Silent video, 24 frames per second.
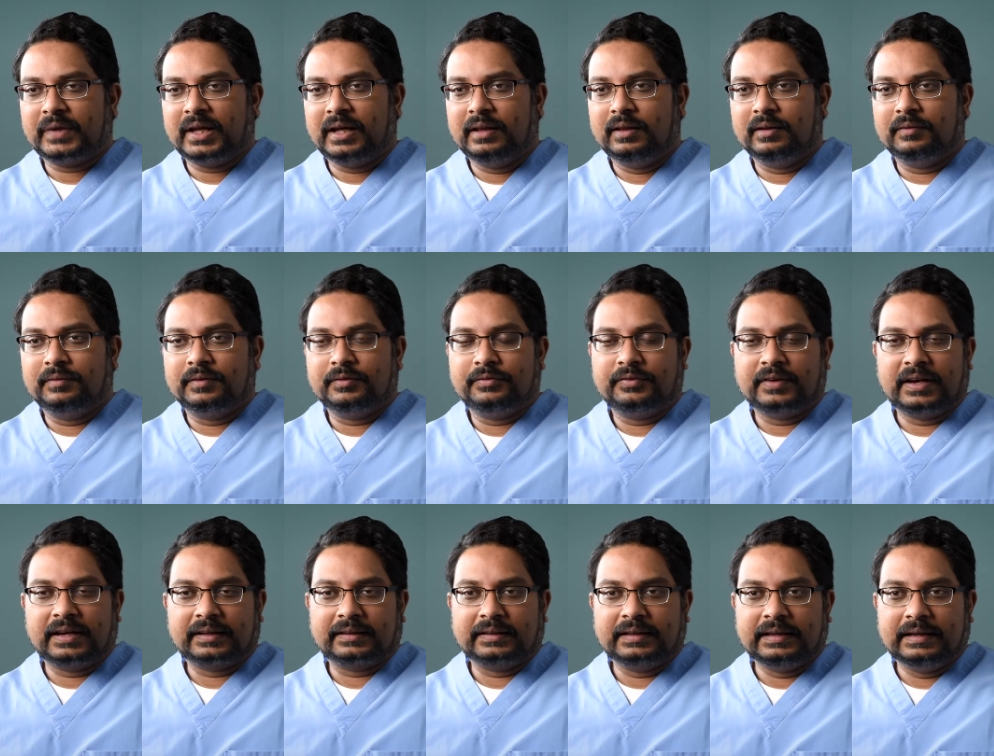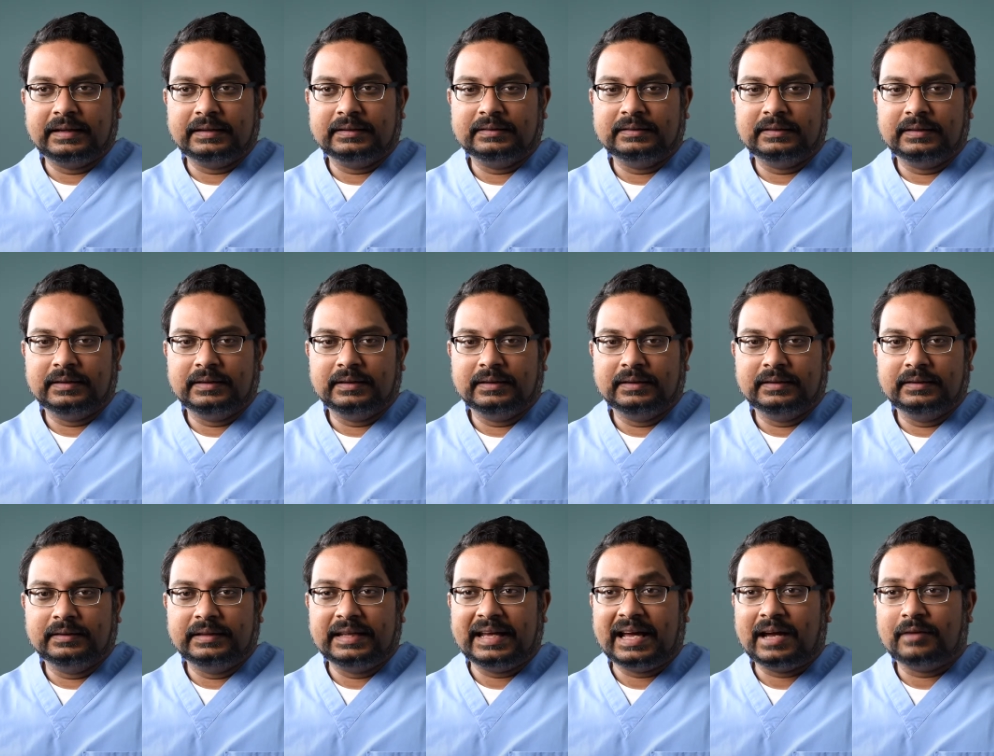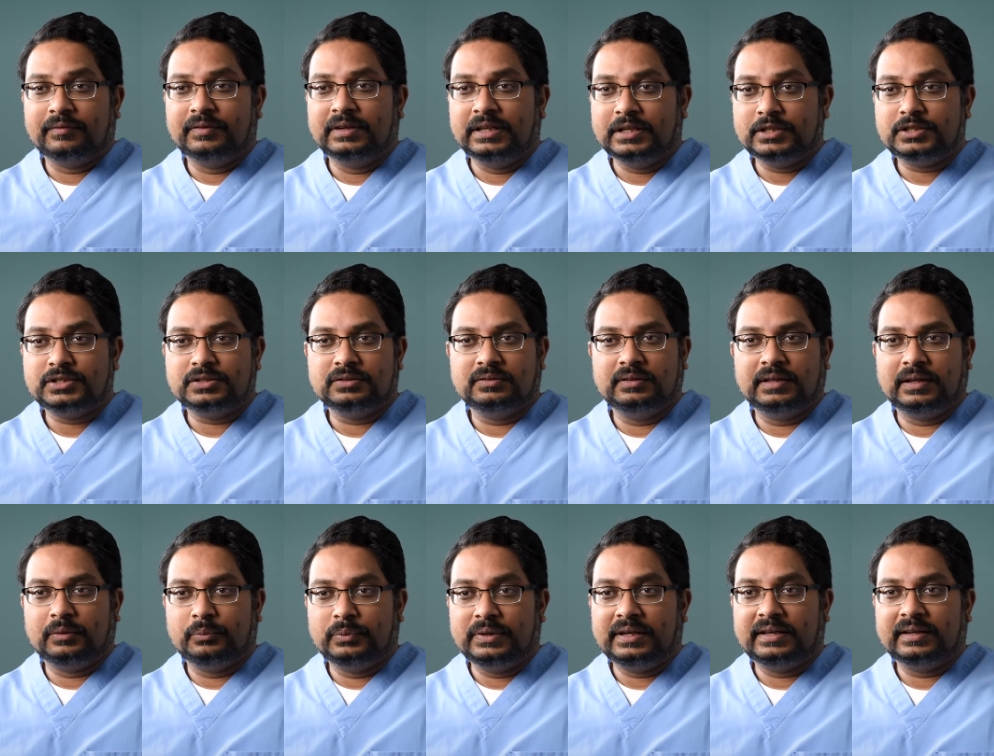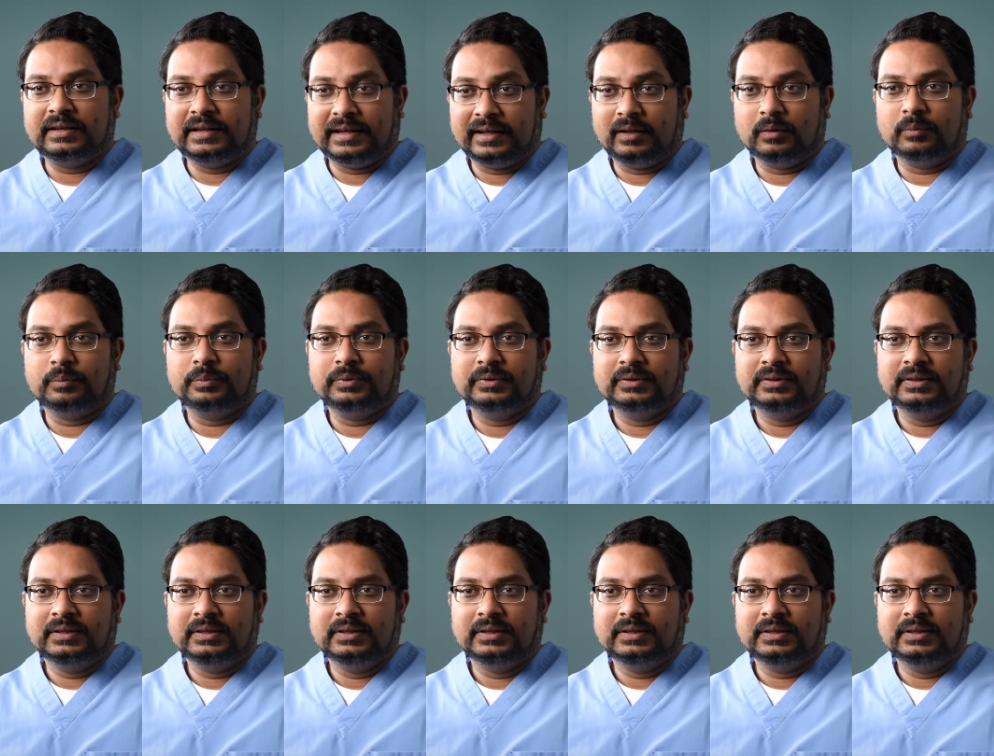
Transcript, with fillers: I love the fact that uh, they have an issue that we can help.